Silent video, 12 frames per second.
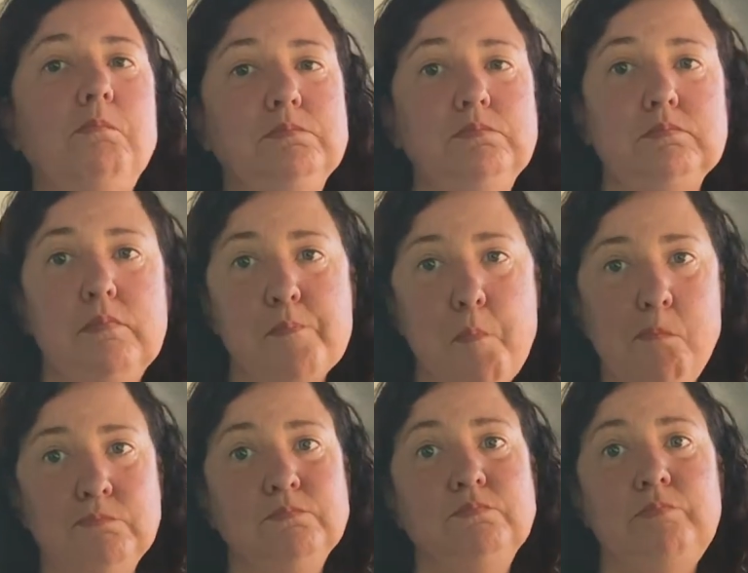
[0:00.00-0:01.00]
Mm. Mm
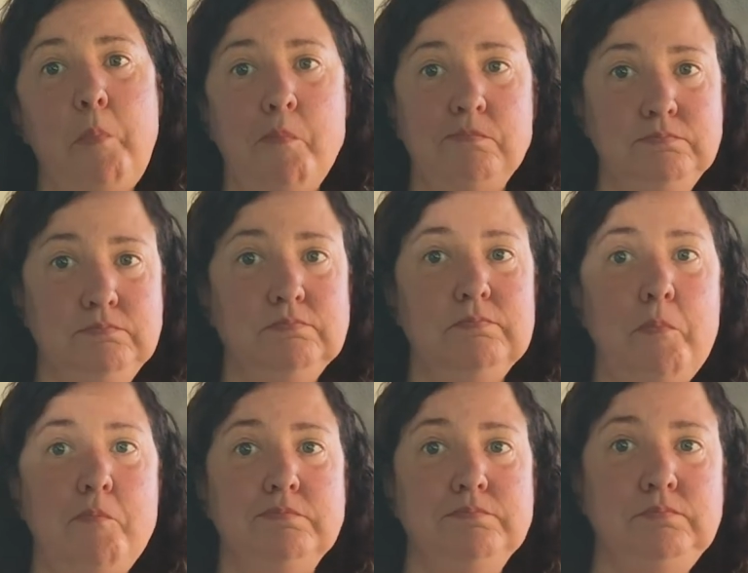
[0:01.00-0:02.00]

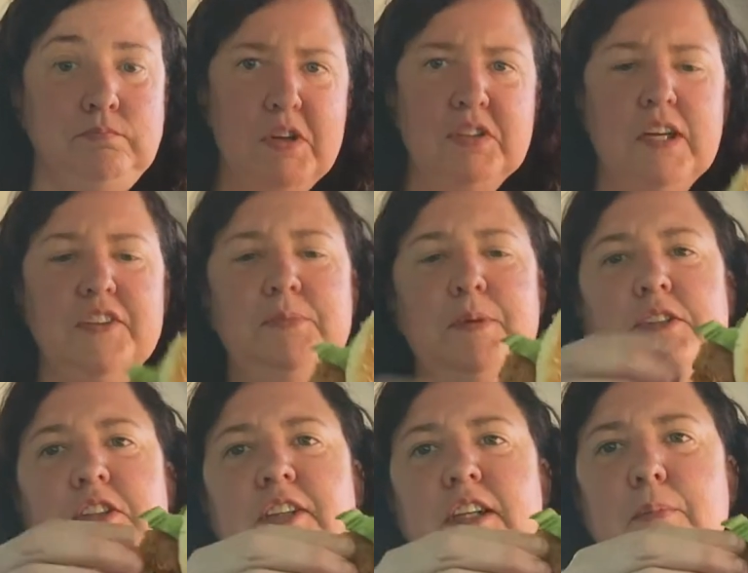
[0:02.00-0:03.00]
-hmm. I'm gonna try this piece
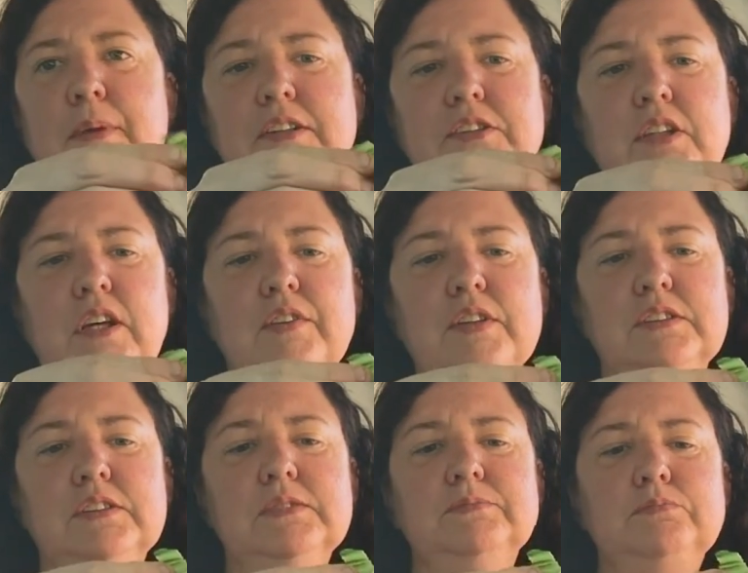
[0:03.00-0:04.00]
of chicken by itself. I
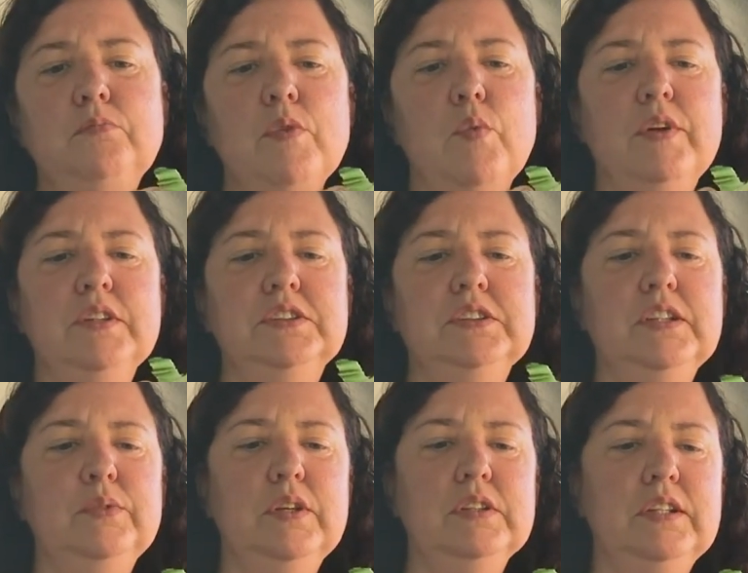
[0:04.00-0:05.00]
want to
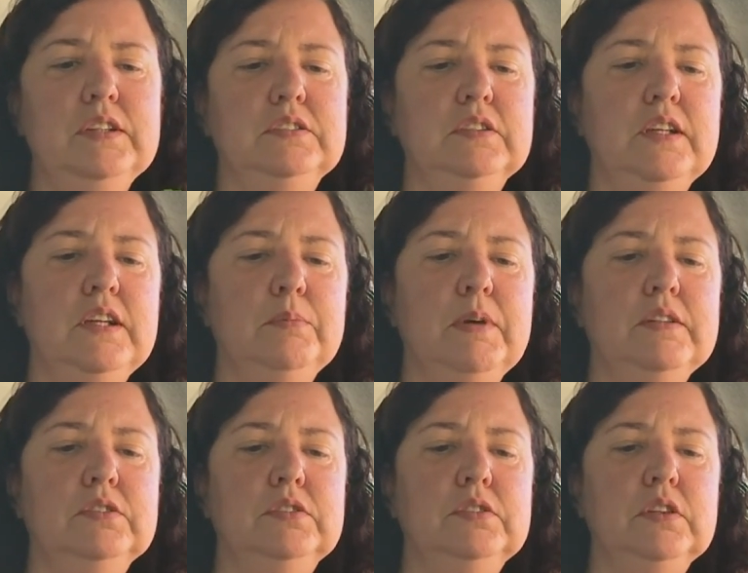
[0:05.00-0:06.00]
see what it tastes like by
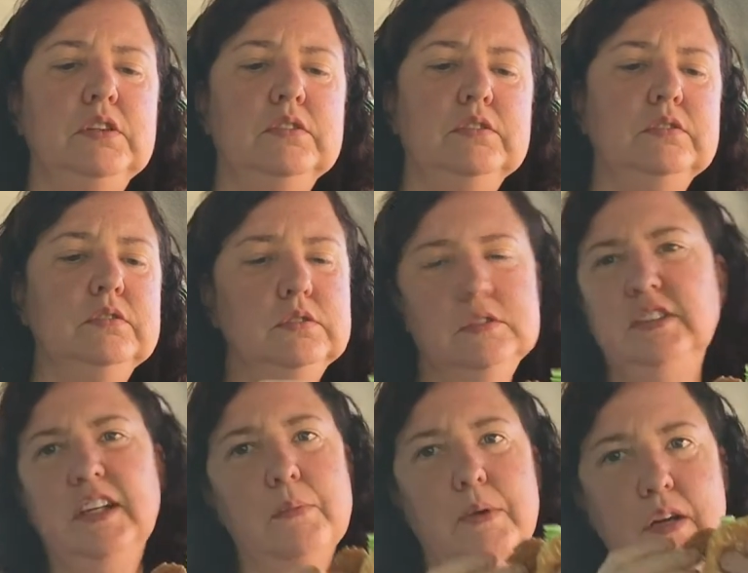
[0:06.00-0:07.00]
itself. Just
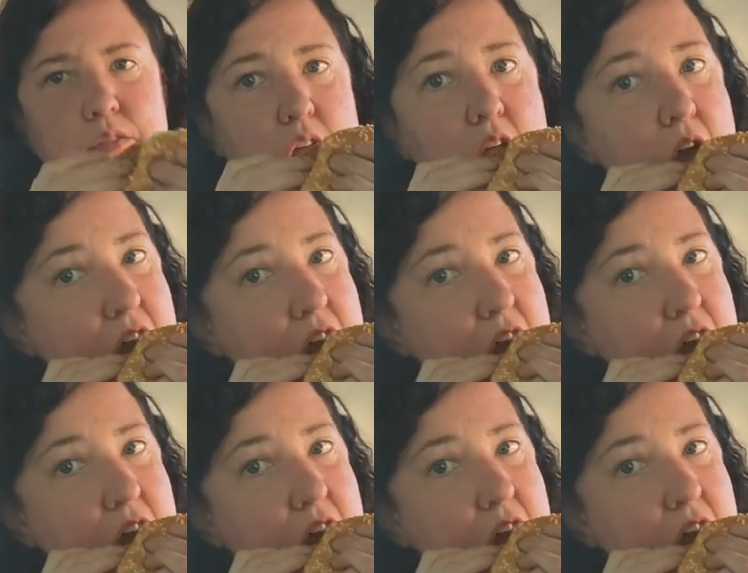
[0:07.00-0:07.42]
take a bite of it.